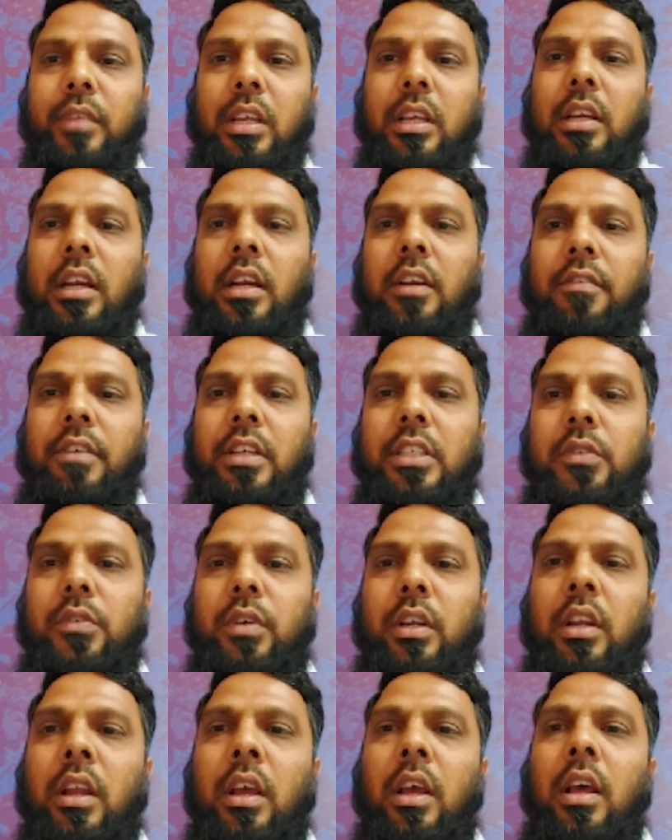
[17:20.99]
Right, first
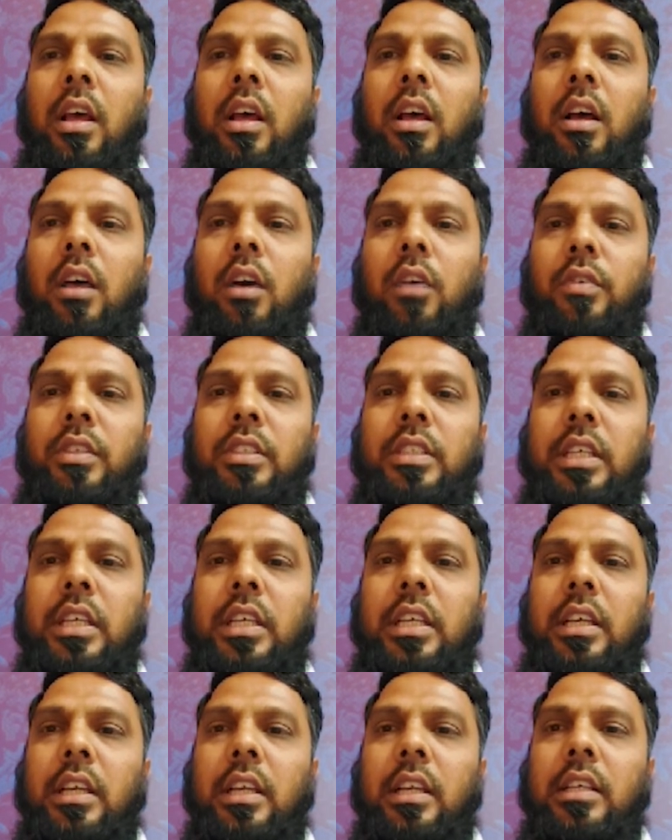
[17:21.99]
one, what we see
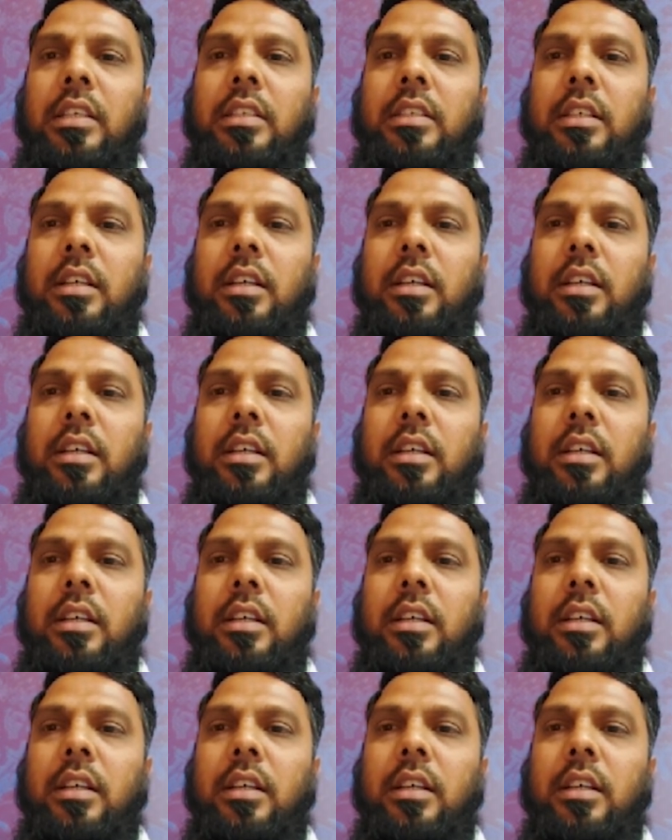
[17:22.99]
here is